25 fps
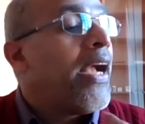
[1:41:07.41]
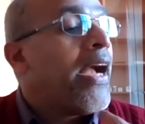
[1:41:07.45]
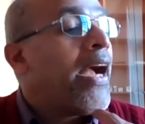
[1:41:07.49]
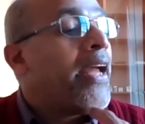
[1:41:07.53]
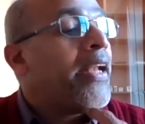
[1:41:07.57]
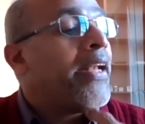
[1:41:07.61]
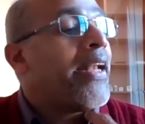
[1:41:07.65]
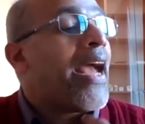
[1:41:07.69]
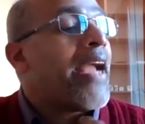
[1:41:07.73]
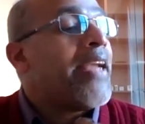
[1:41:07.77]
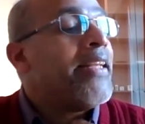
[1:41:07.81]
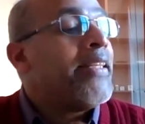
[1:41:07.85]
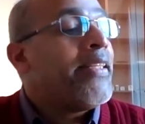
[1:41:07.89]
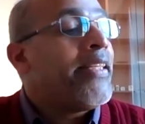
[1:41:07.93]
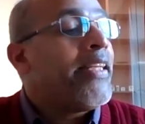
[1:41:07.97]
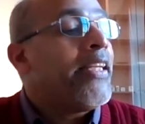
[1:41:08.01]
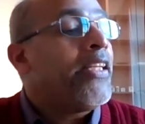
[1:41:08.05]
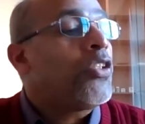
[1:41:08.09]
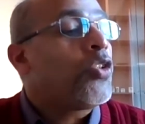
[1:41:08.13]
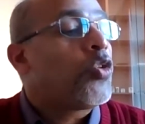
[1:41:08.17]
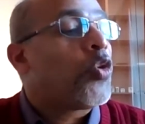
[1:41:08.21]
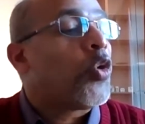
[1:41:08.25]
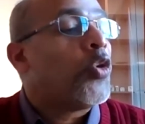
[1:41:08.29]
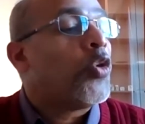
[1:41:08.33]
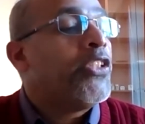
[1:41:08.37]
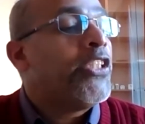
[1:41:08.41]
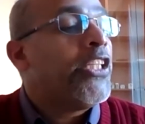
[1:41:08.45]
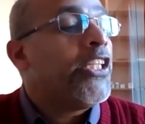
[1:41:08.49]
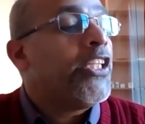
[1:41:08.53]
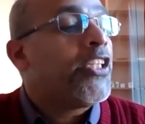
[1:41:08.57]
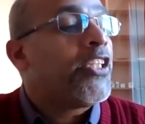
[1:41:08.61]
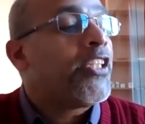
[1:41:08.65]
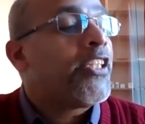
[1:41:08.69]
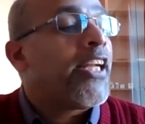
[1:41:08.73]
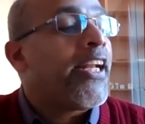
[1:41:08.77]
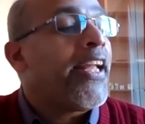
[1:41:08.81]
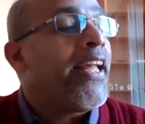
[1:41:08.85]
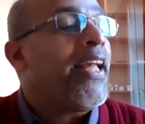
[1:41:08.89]
And
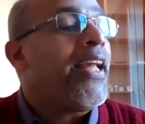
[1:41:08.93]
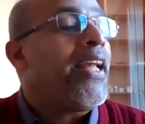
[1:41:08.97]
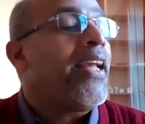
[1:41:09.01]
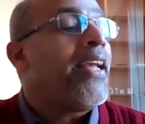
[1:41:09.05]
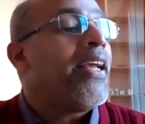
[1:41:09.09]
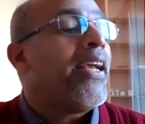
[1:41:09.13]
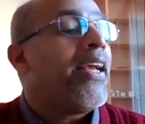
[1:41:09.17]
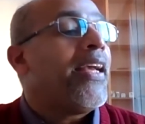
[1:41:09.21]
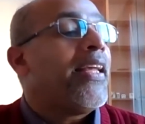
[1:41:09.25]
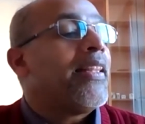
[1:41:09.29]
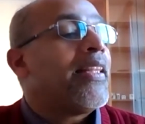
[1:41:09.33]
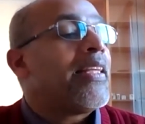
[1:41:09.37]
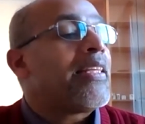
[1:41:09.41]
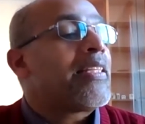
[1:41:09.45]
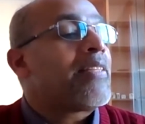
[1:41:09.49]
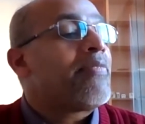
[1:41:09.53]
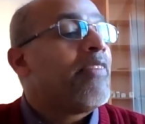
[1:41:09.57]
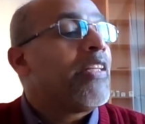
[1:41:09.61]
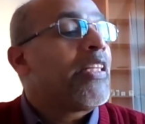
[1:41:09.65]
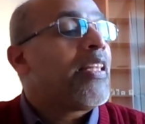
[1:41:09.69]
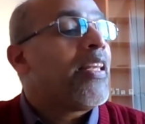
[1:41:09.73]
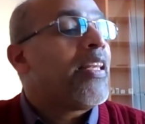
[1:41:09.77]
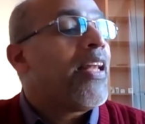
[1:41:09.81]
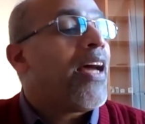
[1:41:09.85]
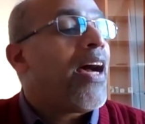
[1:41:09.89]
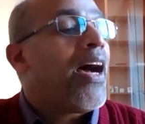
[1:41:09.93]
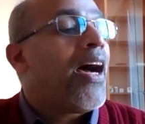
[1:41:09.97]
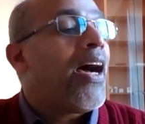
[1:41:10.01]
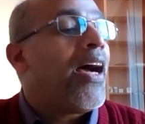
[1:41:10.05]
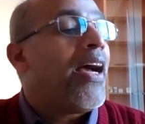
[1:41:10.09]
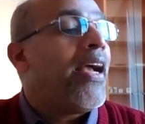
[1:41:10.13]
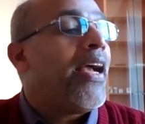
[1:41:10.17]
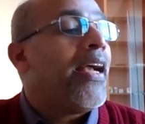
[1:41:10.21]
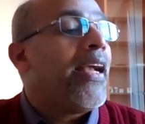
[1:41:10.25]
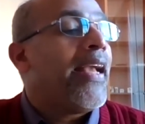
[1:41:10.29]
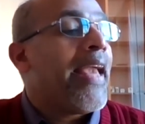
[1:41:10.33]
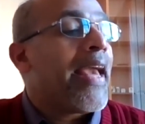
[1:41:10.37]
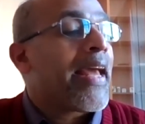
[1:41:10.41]
1923, this with
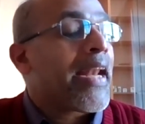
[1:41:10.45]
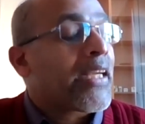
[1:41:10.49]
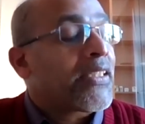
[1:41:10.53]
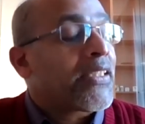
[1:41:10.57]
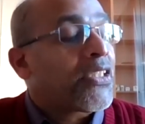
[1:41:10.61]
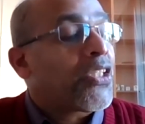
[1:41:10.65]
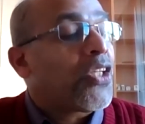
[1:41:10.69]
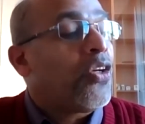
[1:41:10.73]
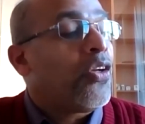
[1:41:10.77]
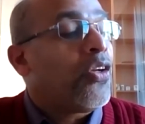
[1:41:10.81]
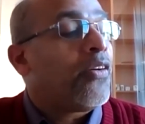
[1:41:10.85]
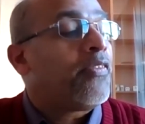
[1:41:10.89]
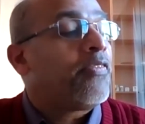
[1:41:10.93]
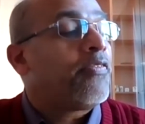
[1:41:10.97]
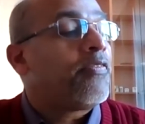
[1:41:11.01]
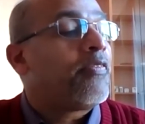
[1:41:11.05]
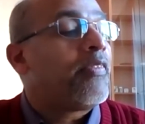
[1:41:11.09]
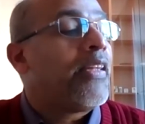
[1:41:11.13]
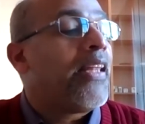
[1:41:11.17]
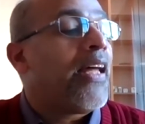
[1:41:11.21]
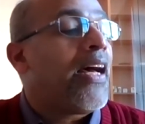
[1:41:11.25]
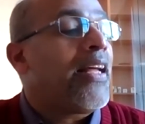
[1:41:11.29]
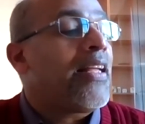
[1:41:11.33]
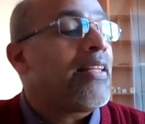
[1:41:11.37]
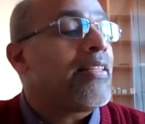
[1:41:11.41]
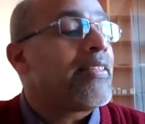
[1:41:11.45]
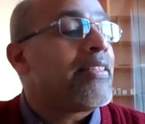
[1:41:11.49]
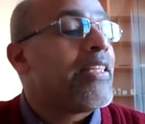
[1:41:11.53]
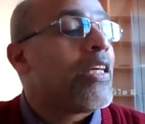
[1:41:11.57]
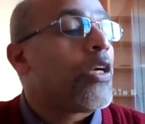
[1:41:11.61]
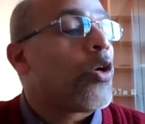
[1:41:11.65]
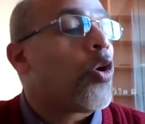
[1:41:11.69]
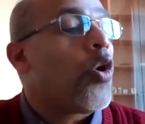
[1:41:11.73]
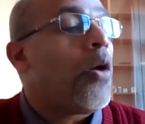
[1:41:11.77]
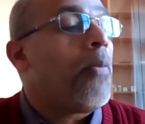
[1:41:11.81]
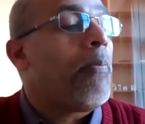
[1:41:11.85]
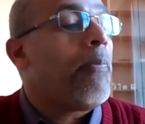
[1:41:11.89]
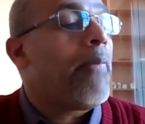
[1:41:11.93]
the erection of the
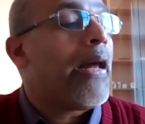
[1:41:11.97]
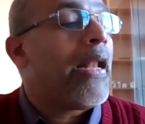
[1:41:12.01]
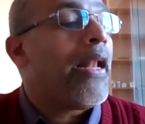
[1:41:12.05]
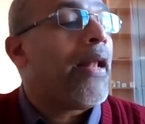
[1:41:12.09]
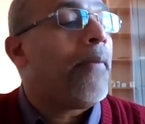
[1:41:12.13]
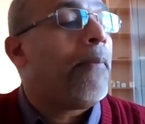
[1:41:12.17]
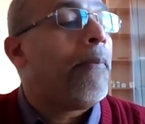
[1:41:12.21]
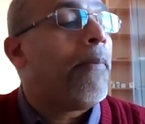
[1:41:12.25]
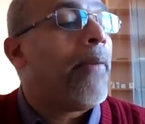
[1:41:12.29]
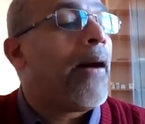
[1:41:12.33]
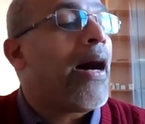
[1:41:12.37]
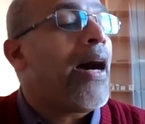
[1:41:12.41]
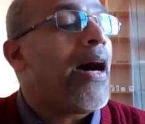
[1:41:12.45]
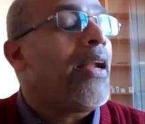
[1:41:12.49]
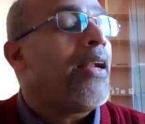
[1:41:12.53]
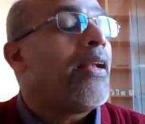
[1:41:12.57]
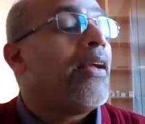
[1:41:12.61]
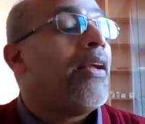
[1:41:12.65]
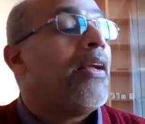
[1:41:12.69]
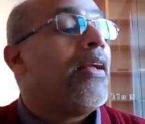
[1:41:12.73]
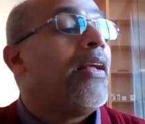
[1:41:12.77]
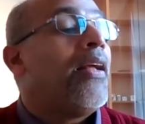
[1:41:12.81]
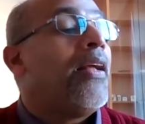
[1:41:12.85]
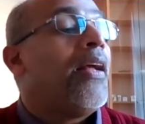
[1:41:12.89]
Syro Malabar